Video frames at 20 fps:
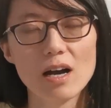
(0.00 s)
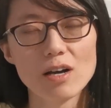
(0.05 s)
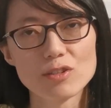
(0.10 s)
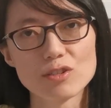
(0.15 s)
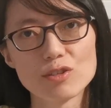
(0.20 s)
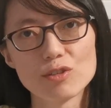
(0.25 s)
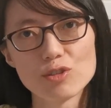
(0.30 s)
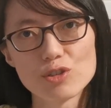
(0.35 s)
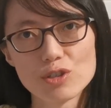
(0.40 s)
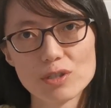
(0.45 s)

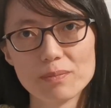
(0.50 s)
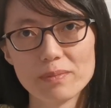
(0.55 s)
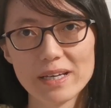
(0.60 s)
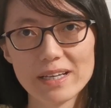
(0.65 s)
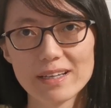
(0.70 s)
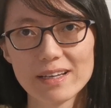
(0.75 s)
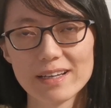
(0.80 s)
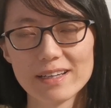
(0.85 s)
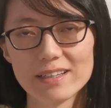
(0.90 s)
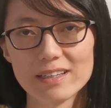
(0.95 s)
Also, to
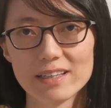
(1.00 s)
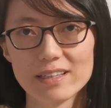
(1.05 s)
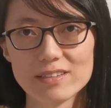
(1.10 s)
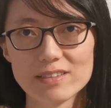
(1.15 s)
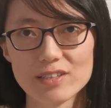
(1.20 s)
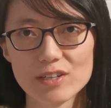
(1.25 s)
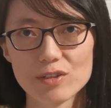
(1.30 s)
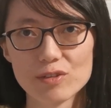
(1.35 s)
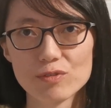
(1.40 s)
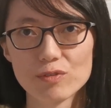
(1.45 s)
make it
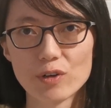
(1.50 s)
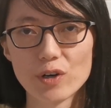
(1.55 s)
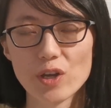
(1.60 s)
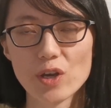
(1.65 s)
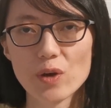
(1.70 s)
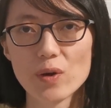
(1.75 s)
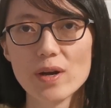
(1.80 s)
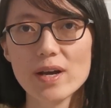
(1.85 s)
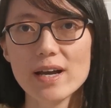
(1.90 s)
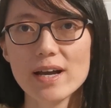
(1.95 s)
easier for
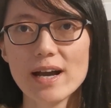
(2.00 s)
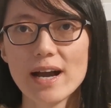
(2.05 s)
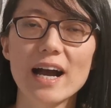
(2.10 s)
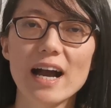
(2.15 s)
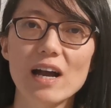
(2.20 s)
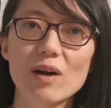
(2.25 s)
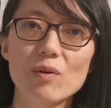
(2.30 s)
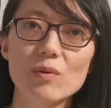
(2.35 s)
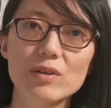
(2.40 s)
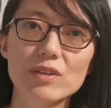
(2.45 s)
you,
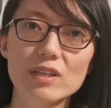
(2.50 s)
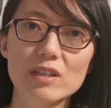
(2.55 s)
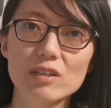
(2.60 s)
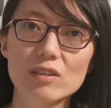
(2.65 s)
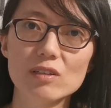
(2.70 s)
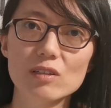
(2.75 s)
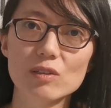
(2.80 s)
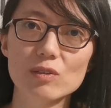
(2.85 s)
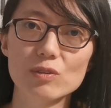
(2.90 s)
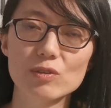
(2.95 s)
I will
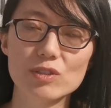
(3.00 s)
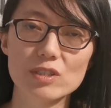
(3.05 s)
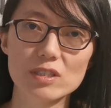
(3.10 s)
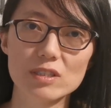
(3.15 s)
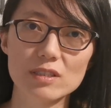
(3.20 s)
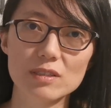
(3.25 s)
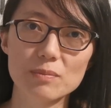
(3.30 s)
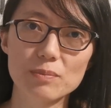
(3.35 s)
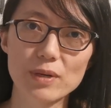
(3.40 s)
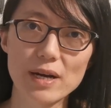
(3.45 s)
include
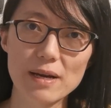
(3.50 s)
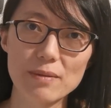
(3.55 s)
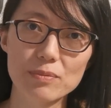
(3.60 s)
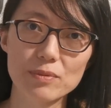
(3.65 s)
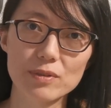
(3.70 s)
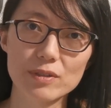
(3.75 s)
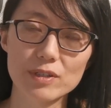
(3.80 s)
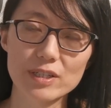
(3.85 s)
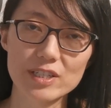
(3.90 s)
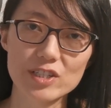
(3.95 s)
the
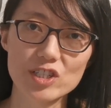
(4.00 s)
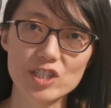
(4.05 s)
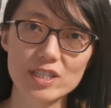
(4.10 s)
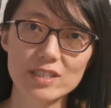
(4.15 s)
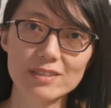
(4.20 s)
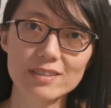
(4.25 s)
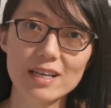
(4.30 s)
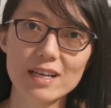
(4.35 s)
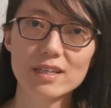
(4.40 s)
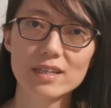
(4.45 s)

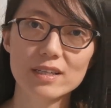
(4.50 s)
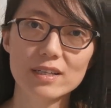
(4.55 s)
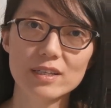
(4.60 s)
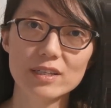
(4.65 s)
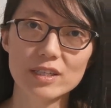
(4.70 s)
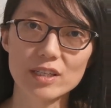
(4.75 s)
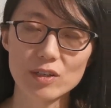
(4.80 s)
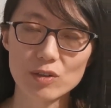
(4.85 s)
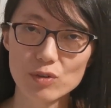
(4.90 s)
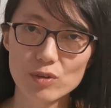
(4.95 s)
preparation,
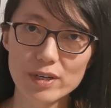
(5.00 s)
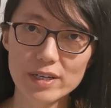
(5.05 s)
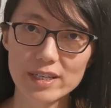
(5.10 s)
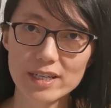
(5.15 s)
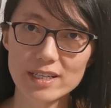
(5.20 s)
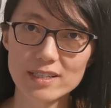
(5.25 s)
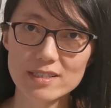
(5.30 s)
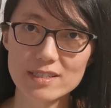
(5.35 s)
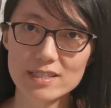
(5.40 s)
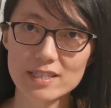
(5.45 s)

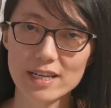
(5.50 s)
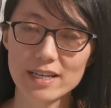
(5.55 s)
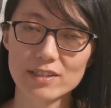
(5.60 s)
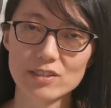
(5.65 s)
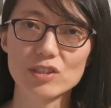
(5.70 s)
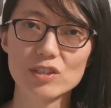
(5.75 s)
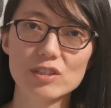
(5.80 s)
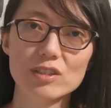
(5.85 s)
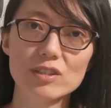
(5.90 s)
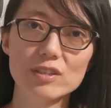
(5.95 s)
ingredients,
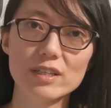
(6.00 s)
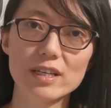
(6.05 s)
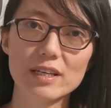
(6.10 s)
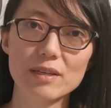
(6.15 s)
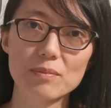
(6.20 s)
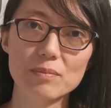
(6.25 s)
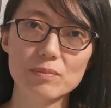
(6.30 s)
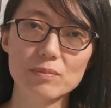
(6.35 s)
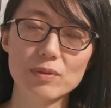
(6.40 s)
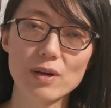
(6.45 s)
and the
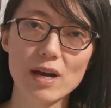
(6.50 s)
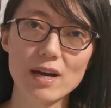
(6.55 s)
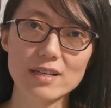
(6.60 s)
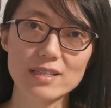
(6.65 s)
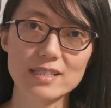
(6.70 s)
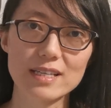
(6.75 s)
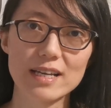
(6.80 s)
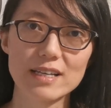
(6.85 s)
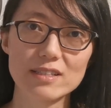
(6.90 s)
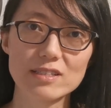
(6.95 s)
cooking
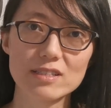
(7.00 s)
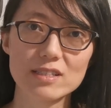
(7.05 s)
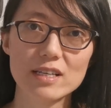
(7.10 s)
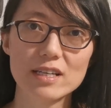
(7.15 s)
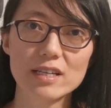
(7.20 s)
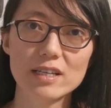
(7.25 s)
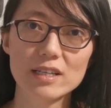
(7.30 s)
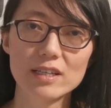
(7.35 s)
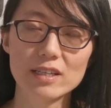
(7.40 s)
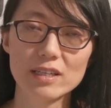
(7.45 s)
process
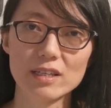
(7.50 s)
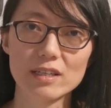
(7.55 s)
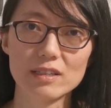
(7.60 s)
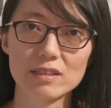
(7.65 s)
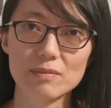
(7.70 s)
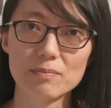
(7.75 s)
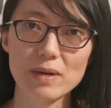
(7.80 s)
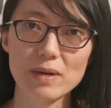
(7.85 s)
in